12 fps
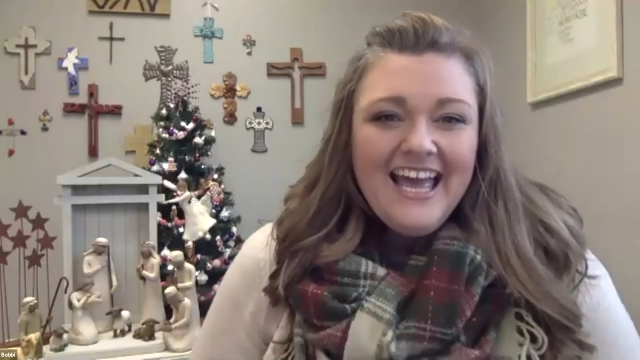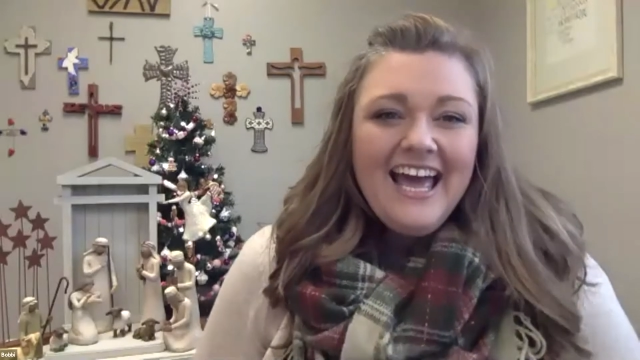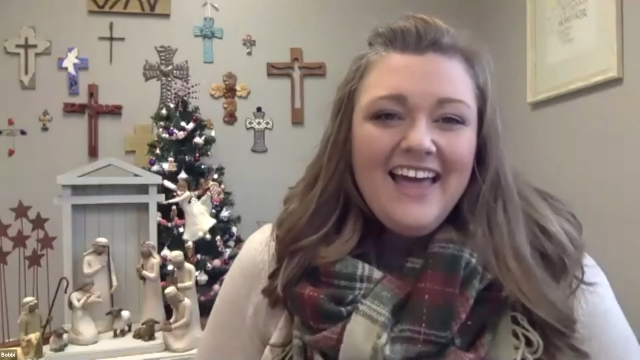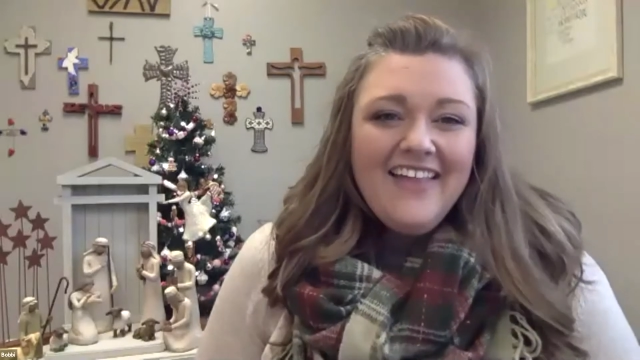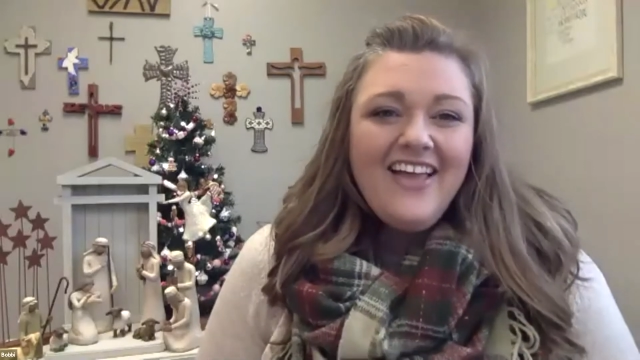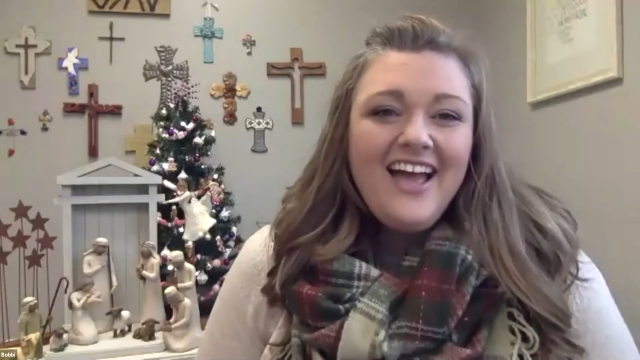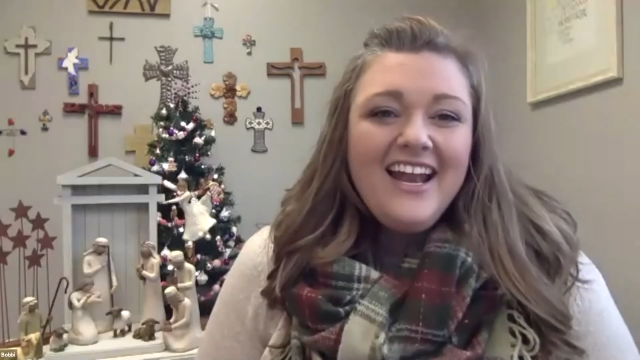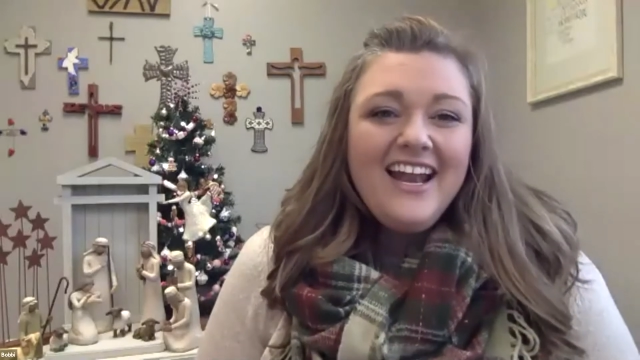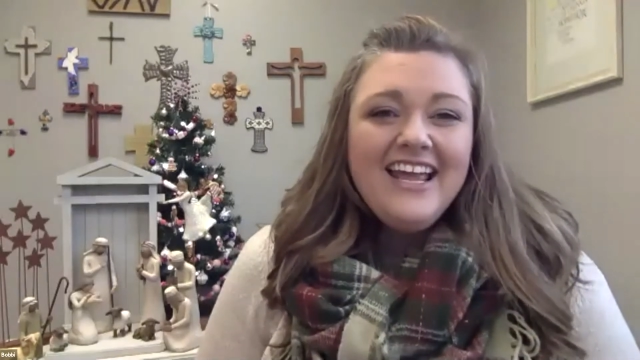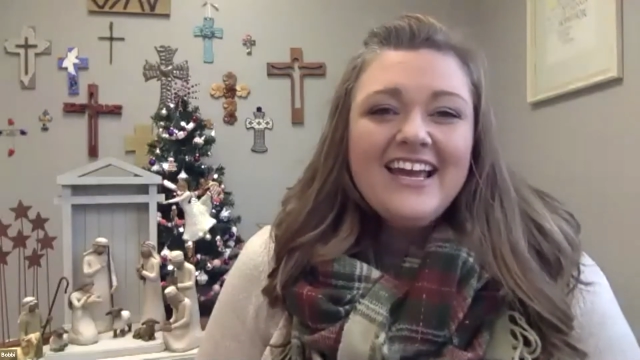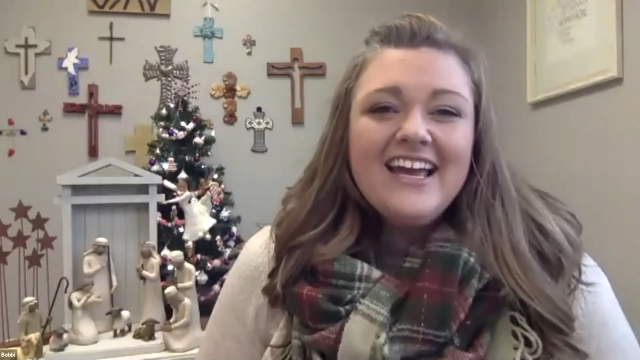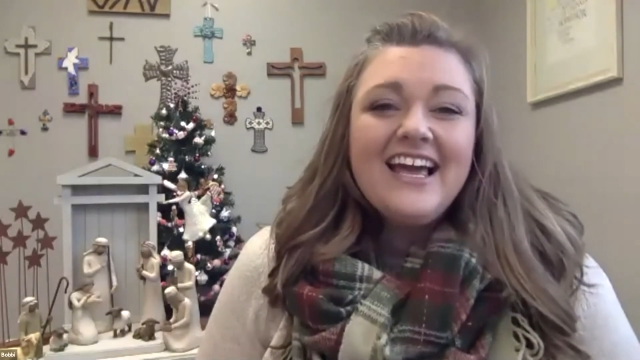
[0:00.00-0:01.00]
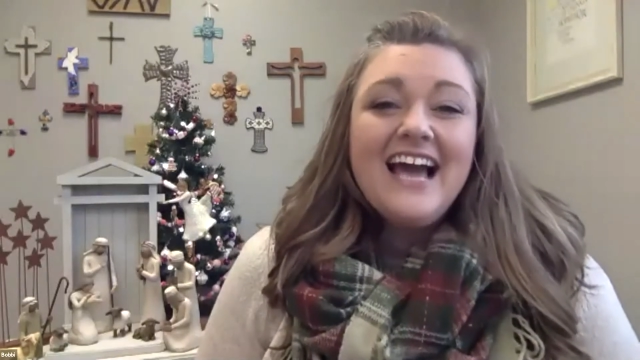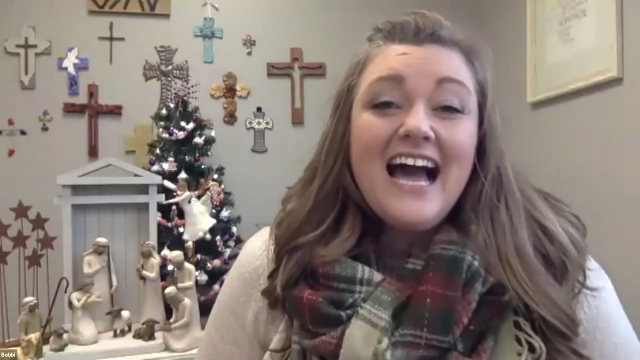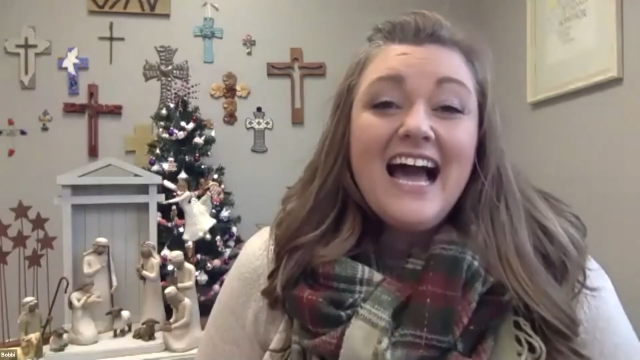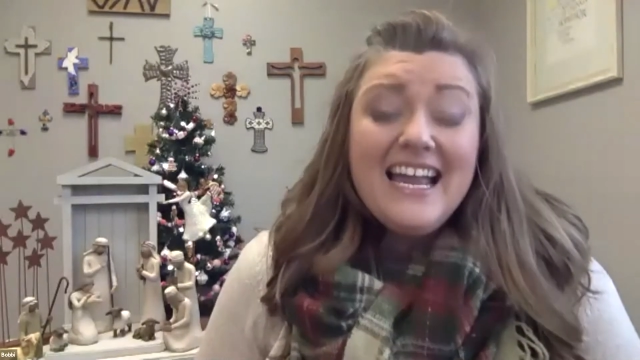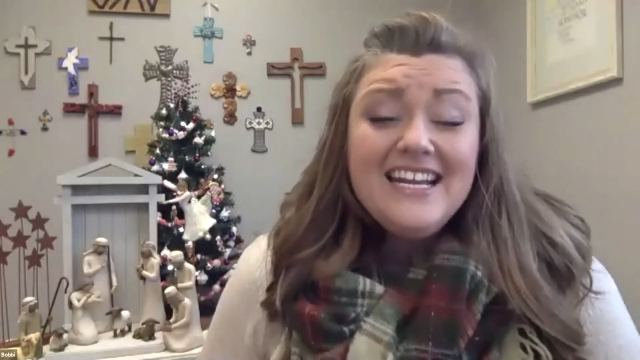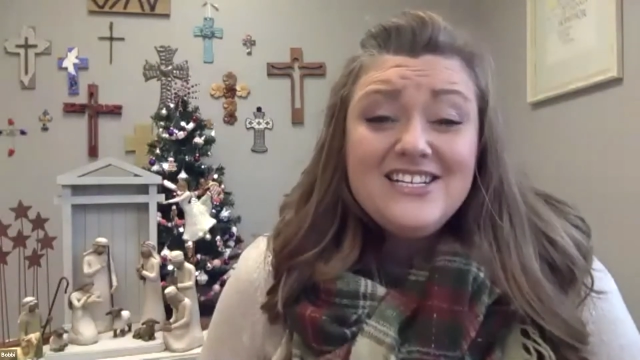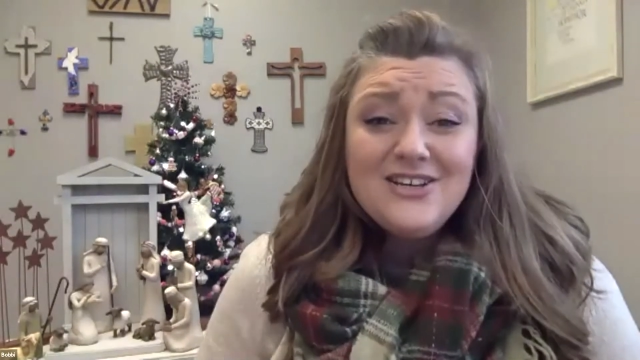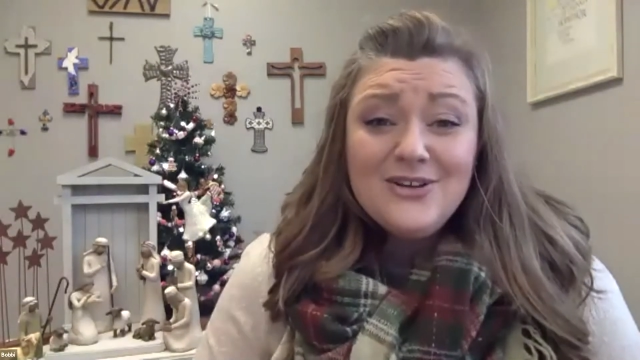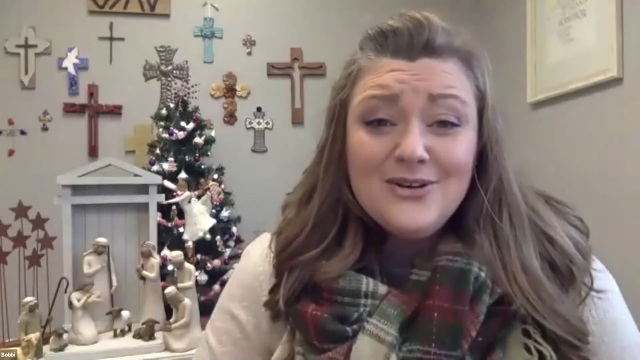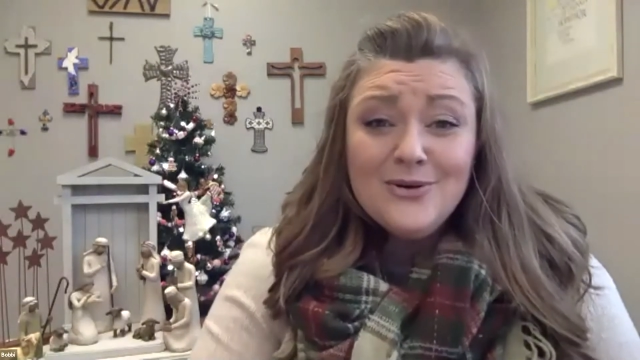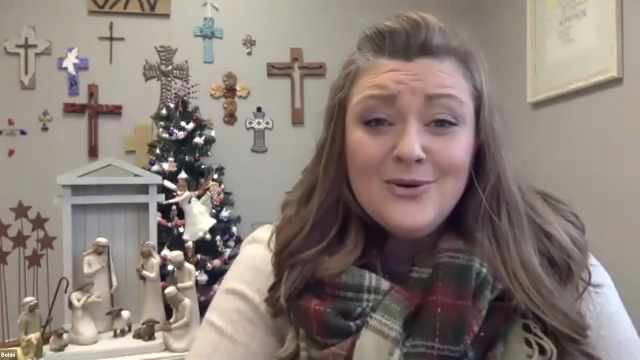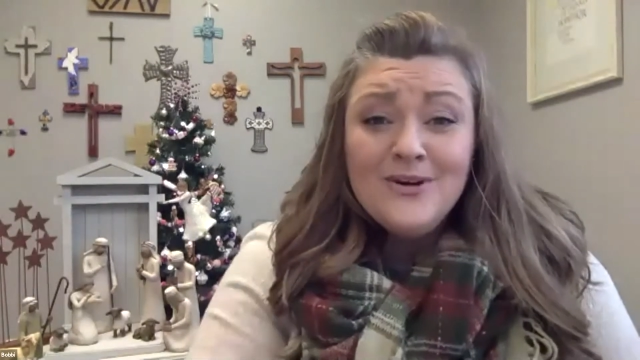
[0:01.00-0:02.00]
and let it guide
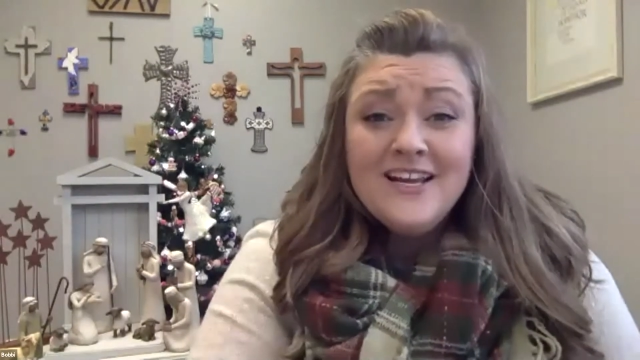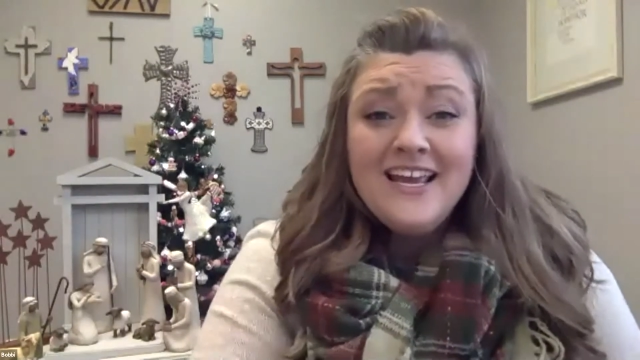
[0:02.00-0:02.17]
you